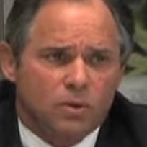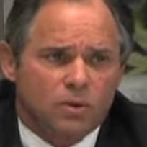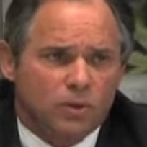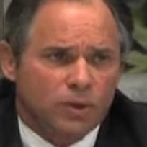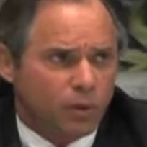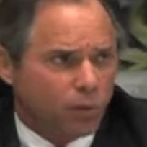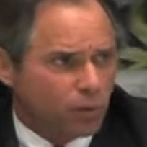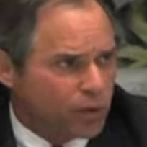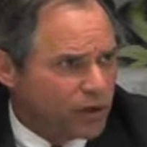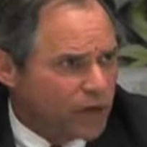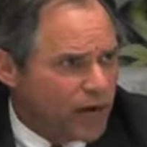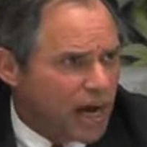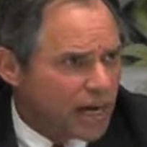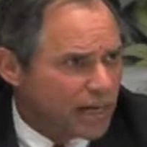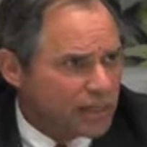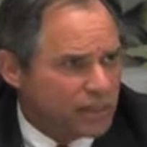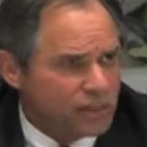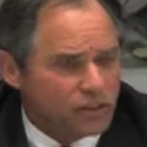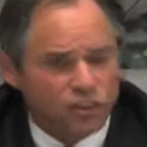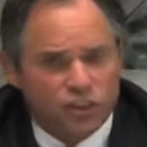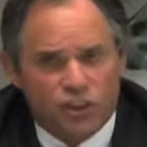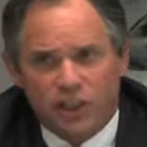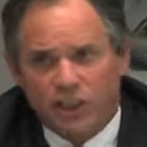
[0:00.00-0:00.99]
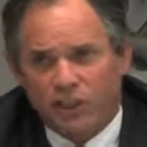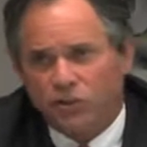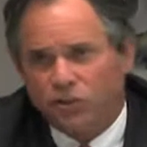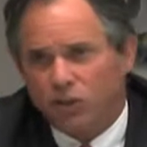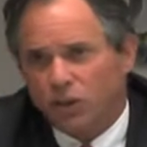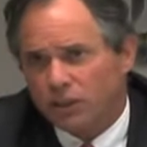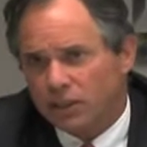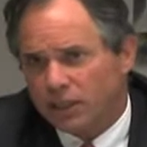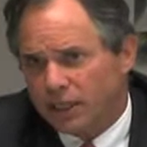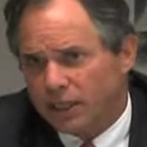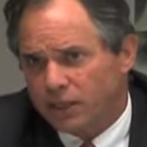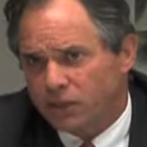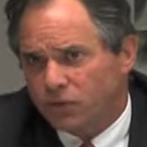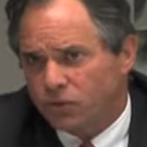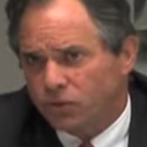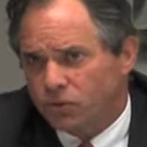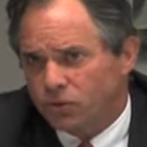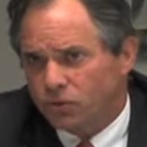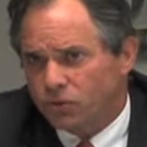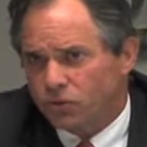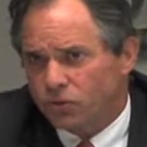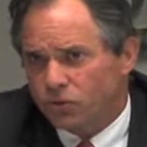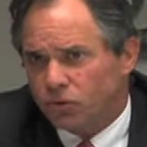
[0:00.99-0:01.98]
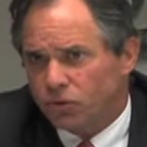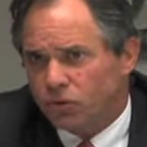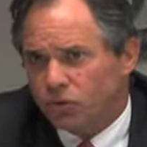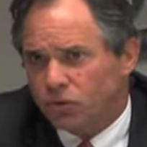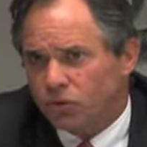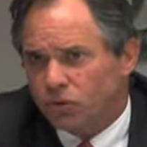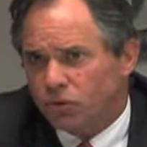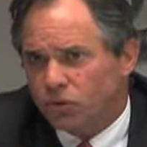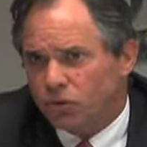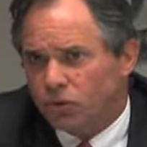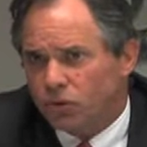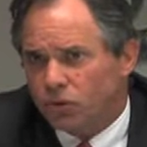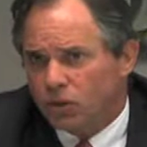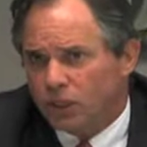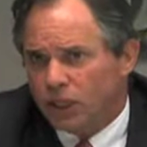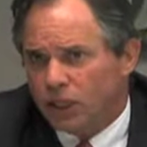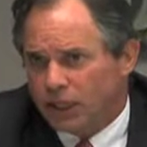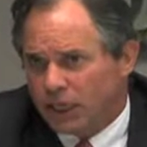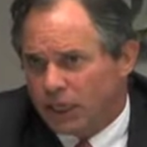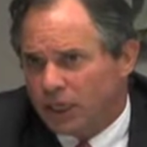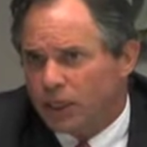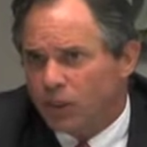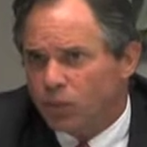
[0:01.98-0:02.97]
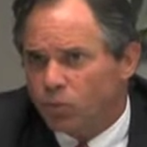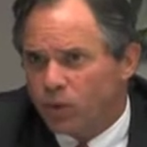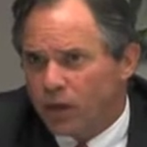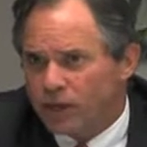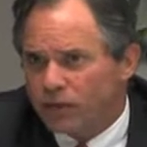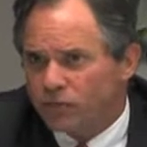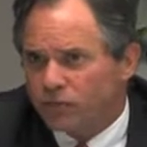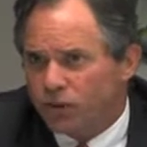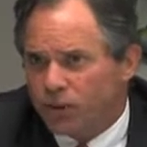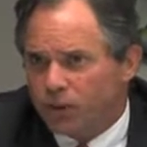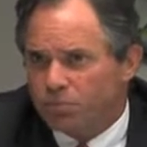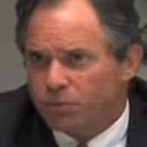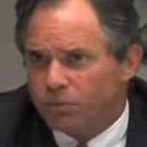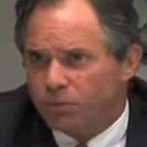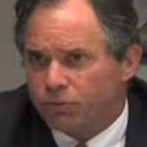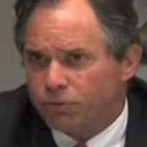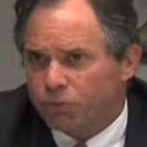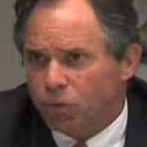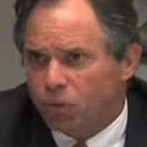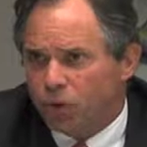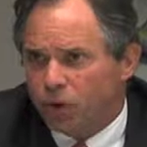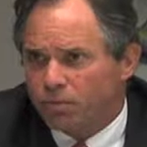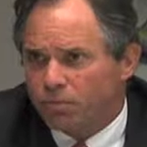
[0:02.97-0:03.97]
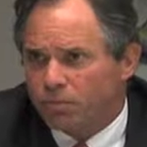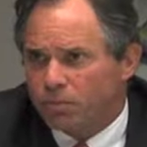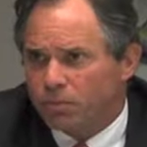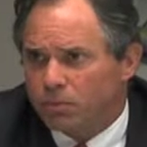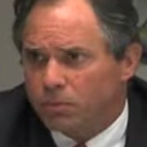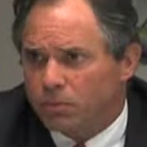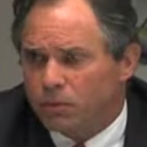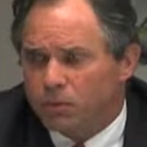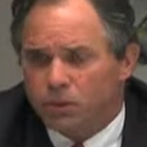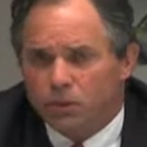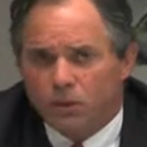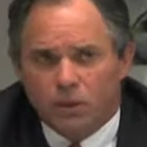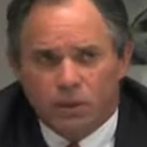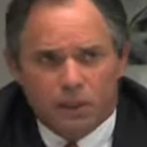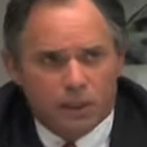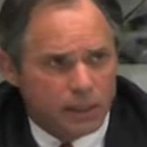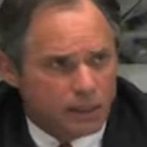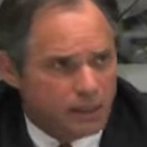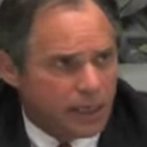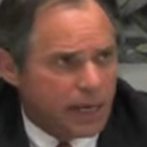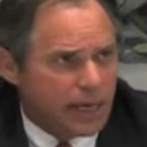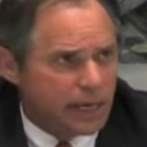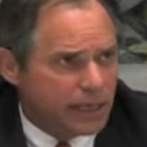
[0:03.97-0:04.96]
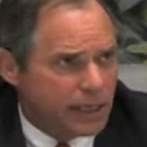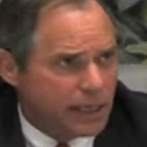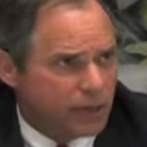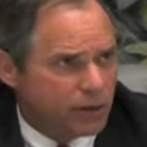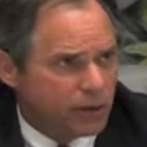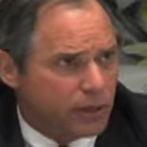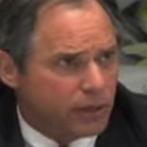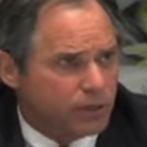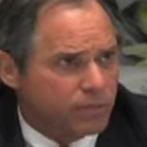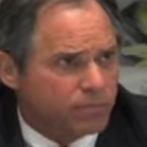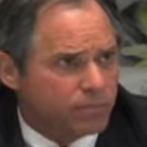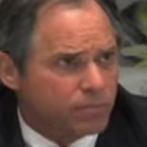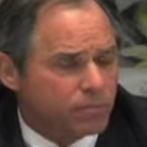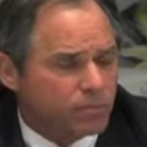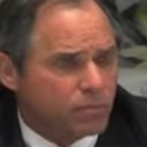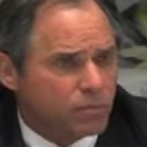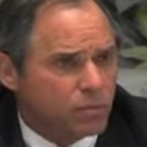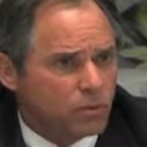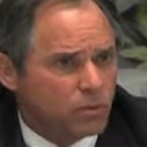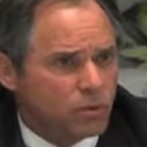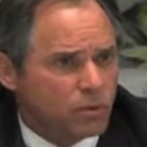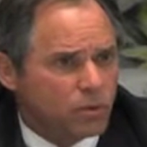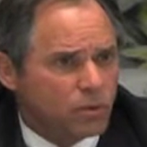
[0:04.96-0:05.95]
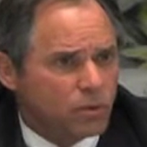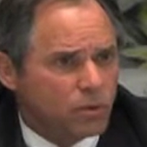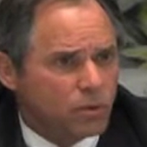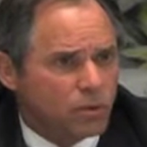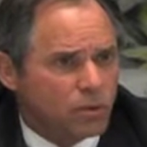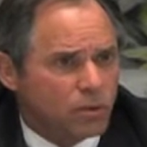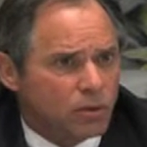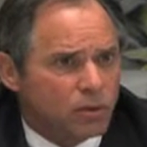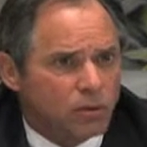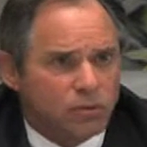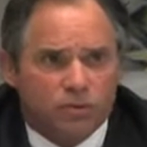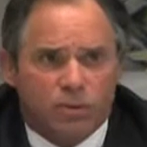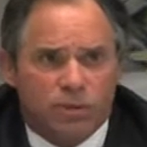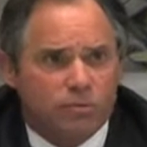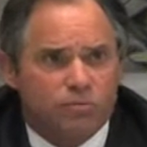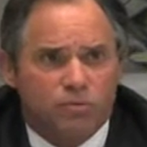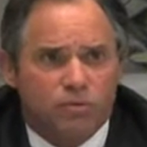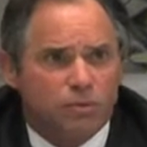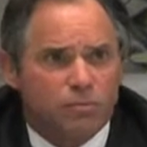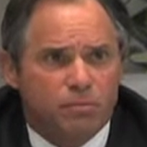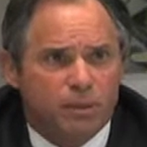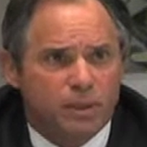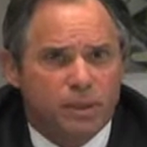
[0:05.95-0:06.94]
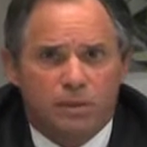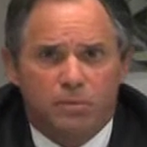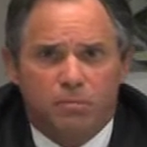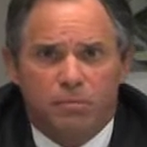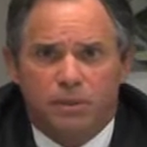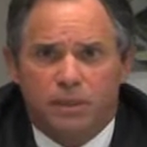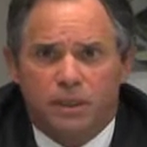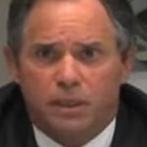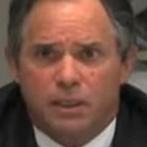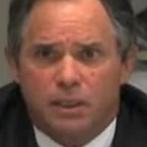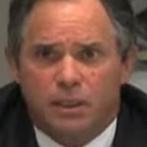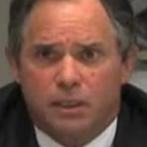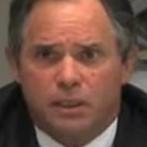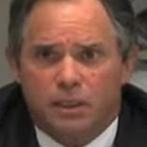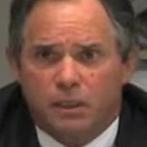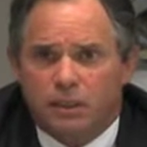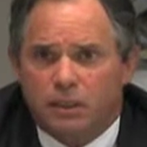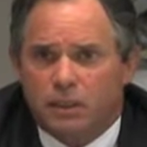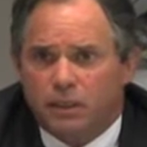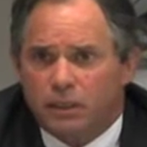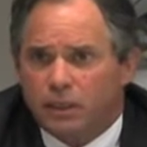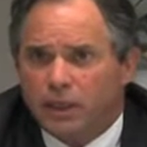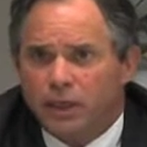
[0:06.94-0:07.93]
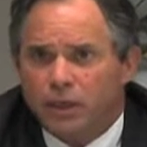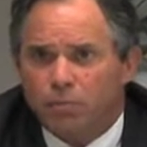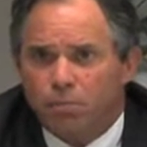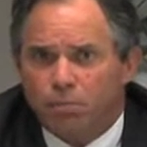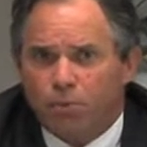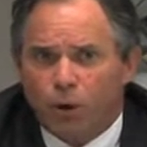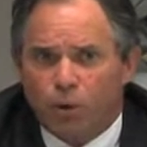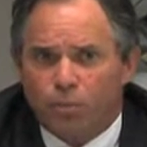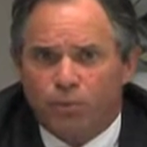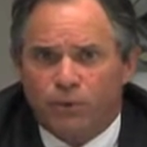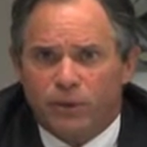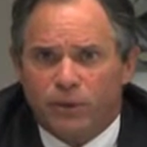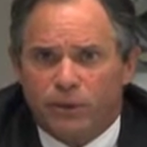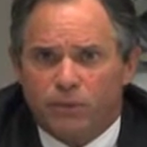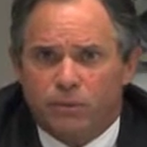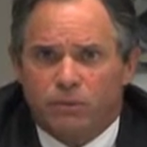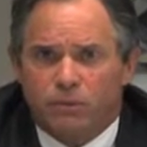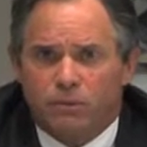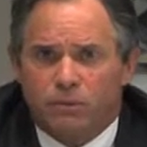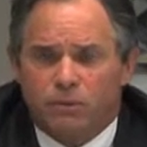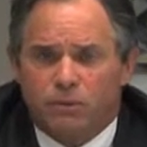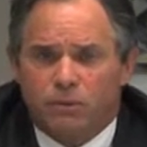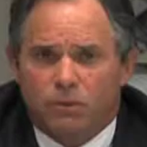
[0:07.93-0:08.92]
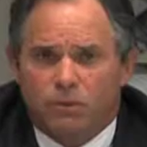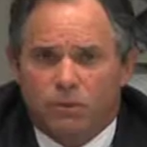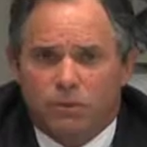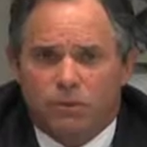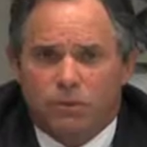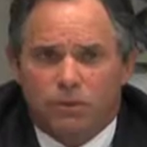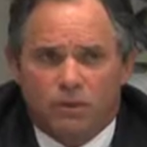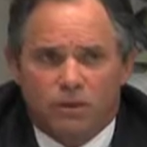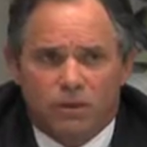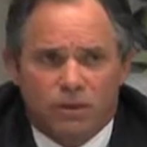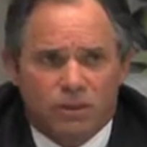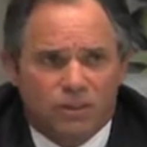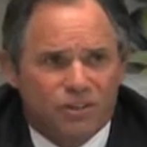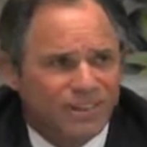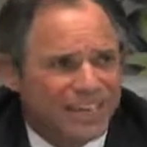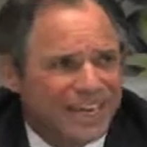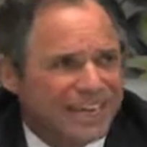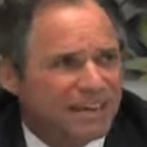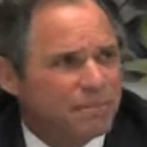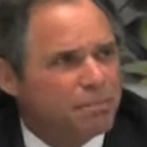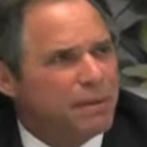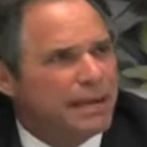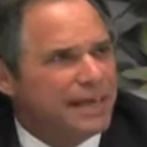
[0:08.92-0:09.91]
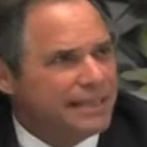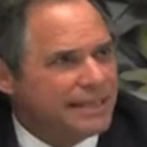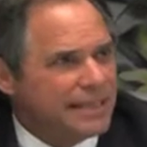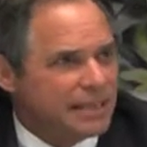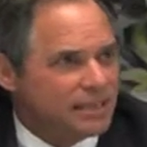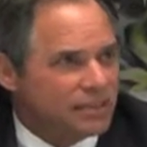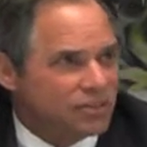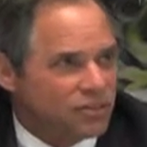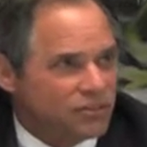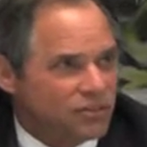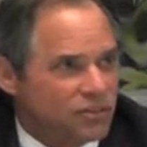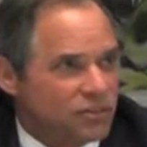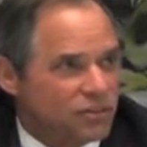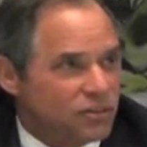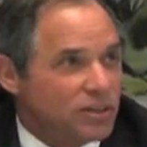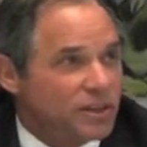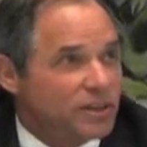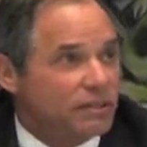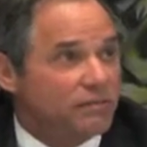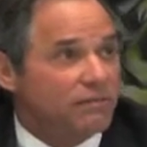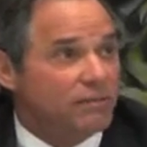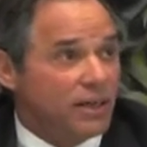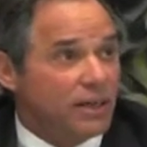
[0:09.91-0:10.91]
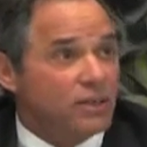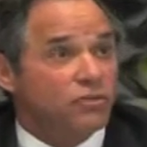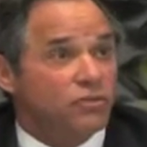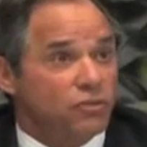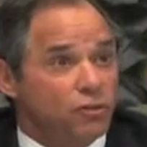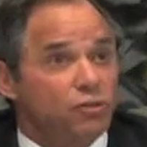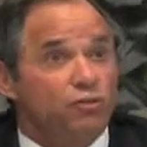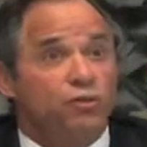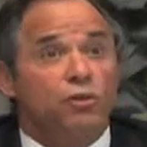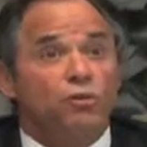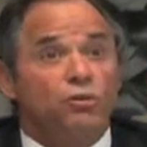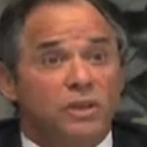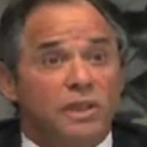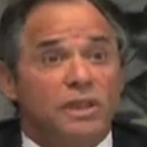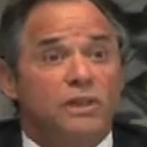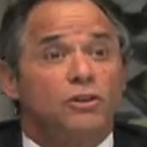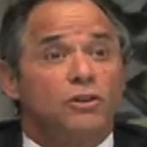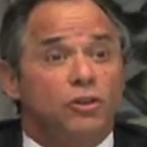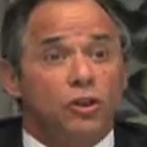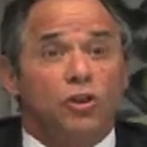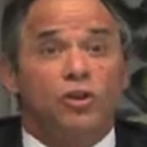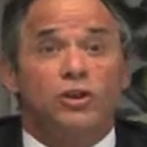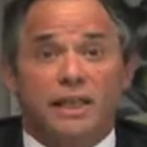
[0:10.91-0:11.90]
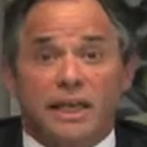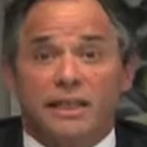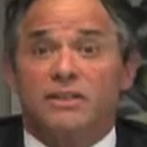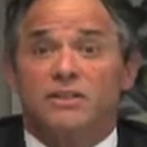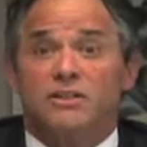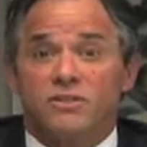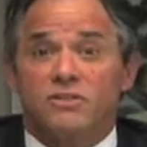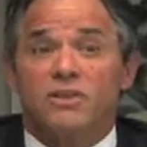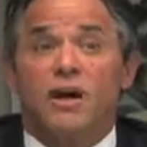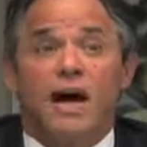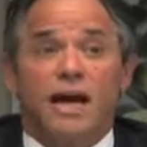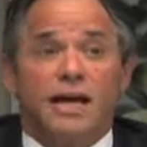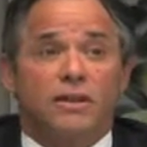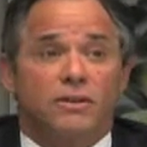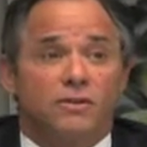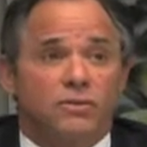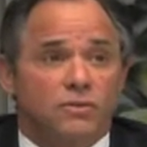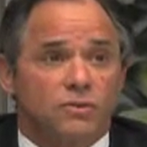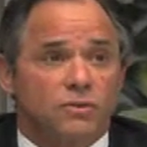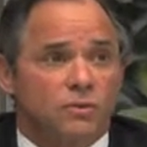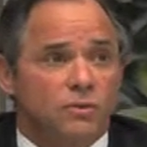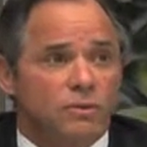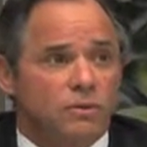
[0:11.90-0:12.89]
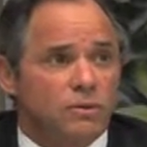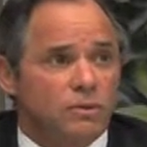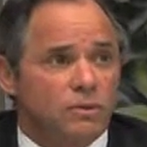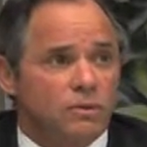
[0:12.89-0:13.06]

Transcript: that we're not going to change our land use in any way, shape, or form in that area seems to me to be inappropriate. You can't make that decision in advance. You do need to look at the science.